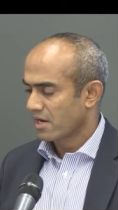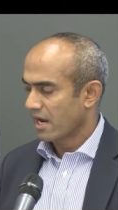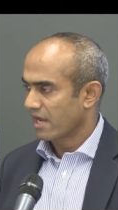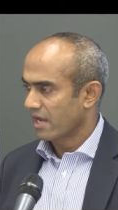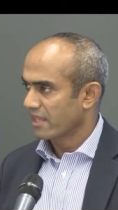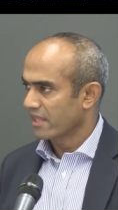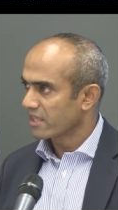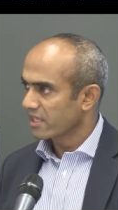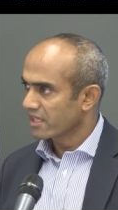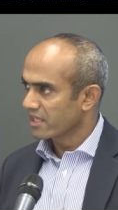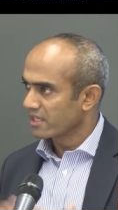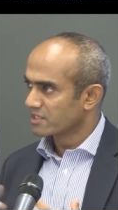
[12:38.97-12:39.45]
I
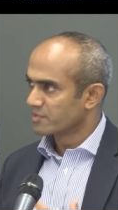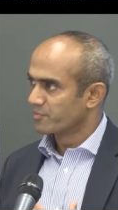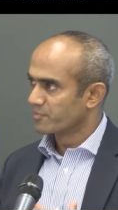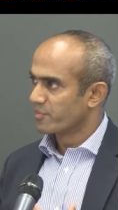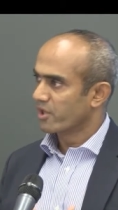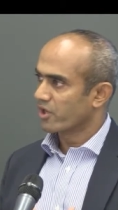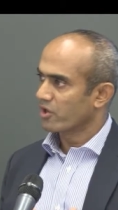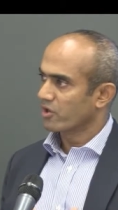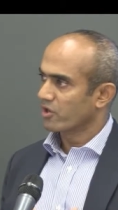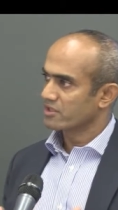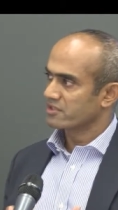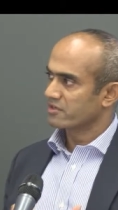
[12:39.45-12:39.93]
think it's
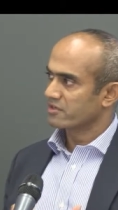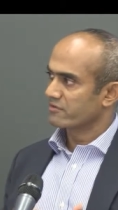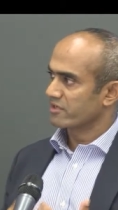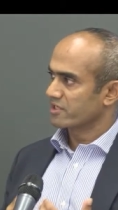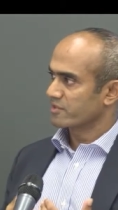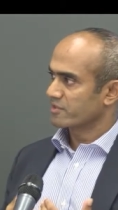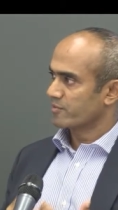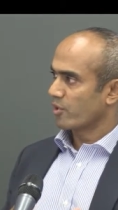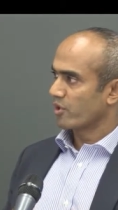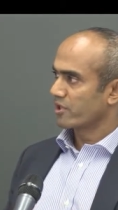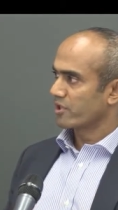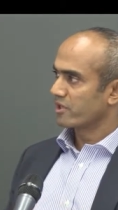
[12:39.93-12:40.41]
because it
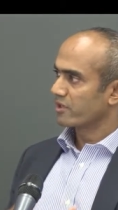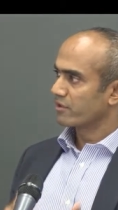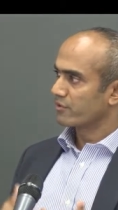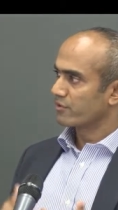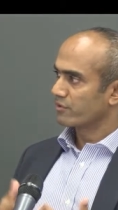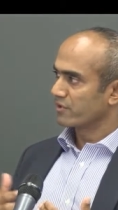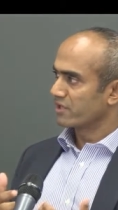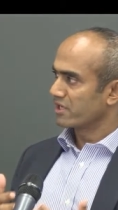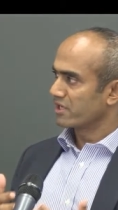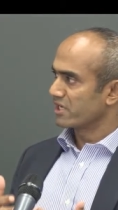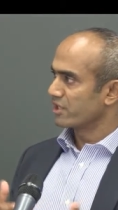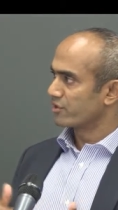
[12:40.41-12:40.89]
responded to
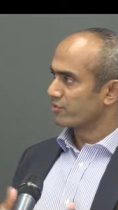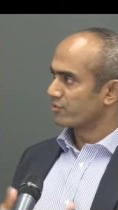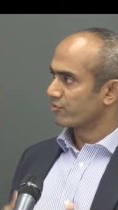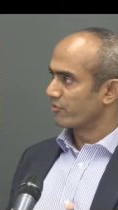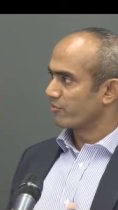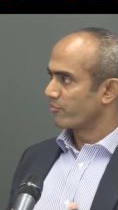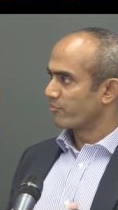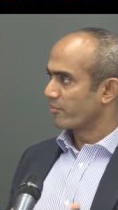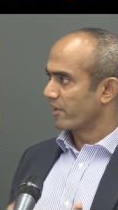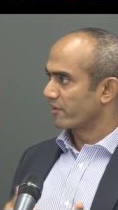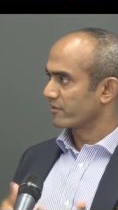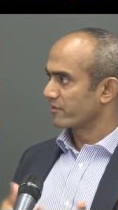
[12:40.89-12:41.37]
the need to
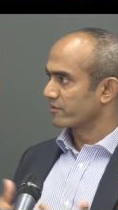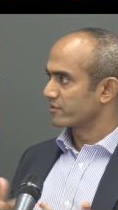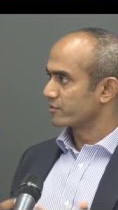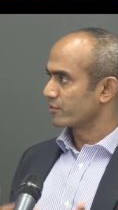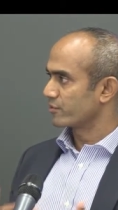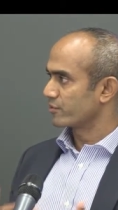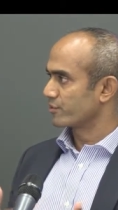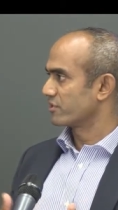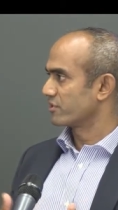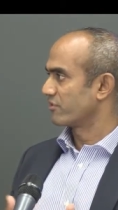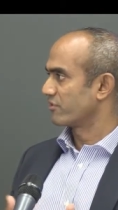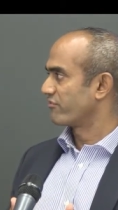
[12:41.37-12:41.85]
repair the
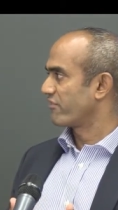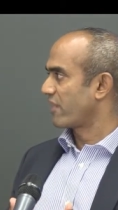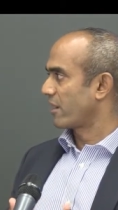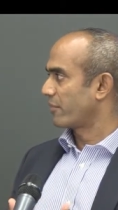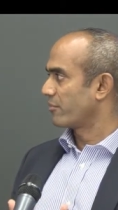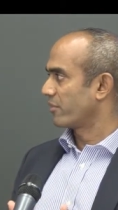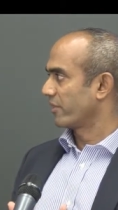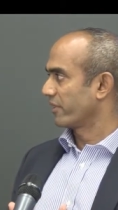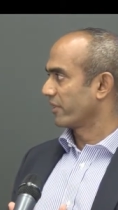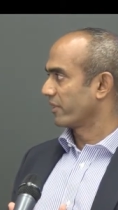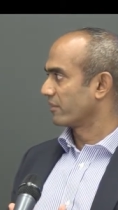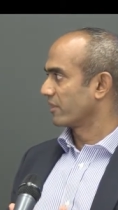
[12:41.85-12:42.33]
social
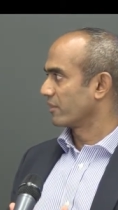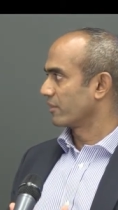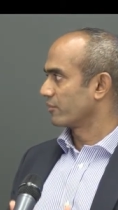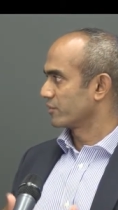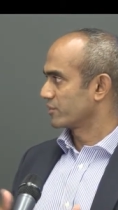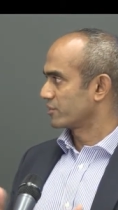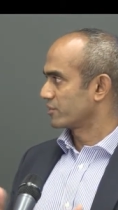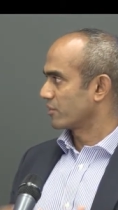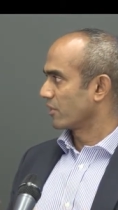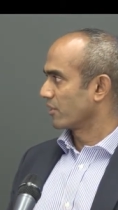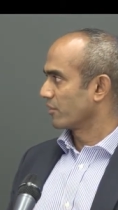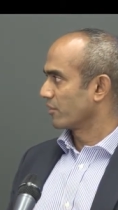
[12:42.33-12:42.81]
fabric that was
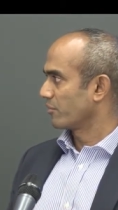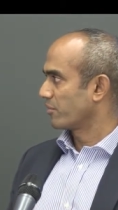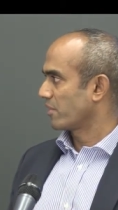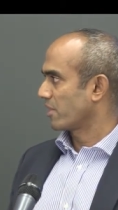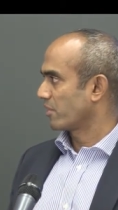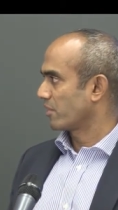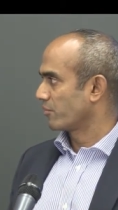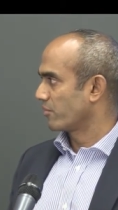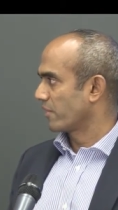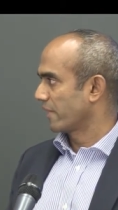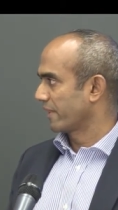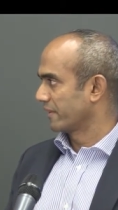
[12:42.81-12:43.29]
torn apart
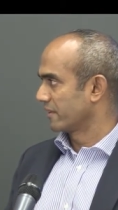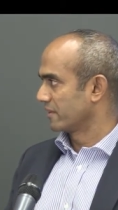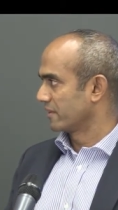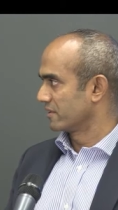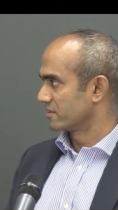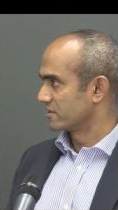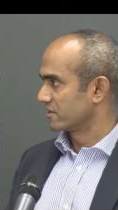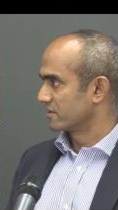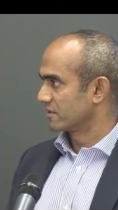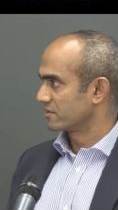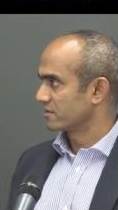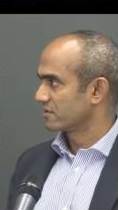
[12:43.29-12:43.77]
by the
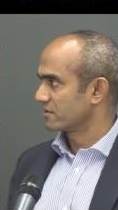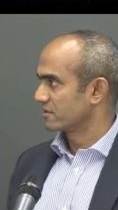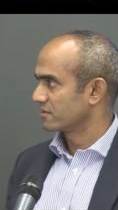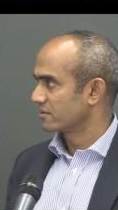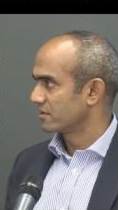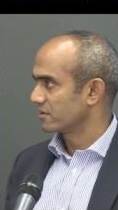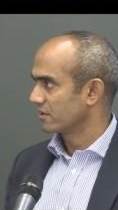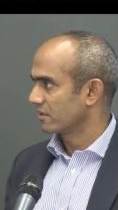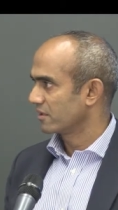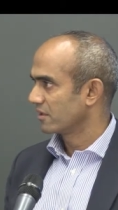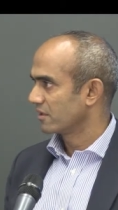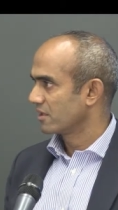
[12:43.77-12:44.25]

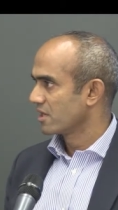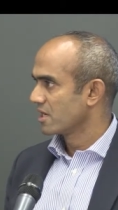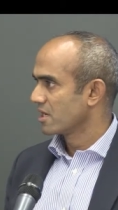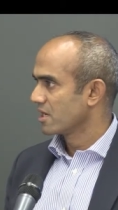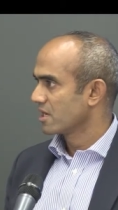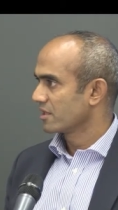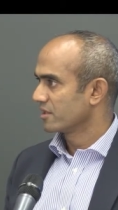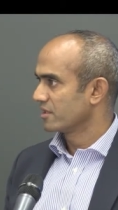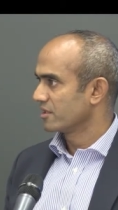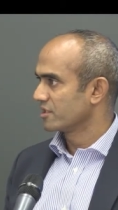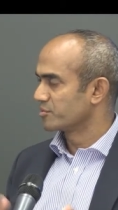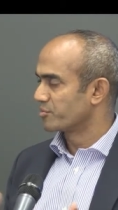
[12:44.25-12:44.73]
insurgency.
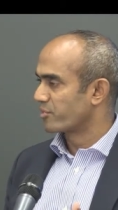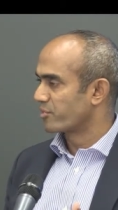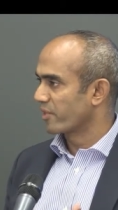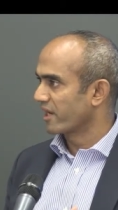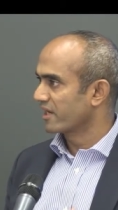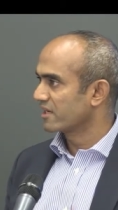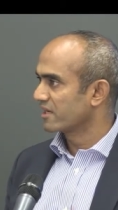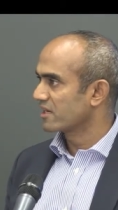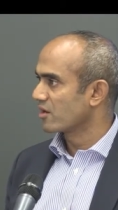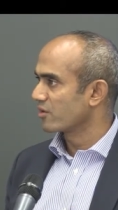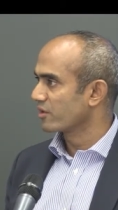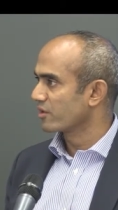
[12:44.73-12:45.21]
This
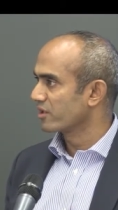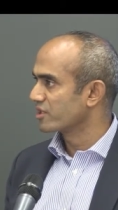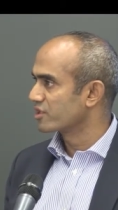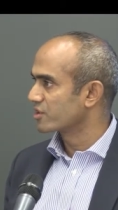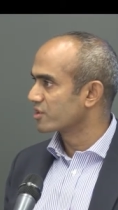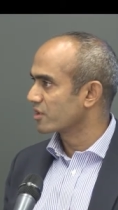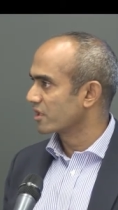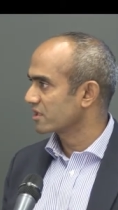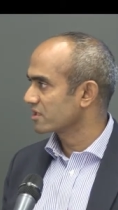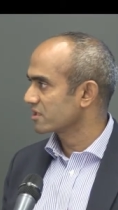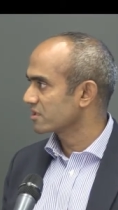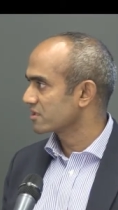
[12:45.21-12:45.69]
breakdown in
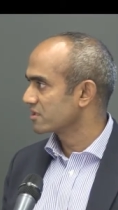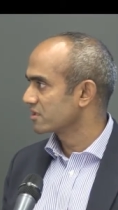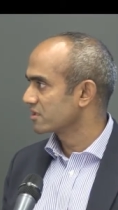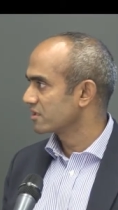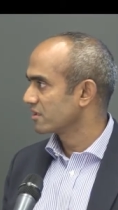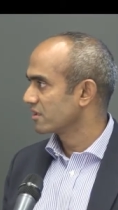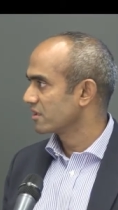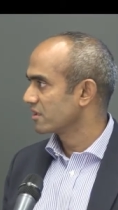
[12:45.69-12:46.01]
trust,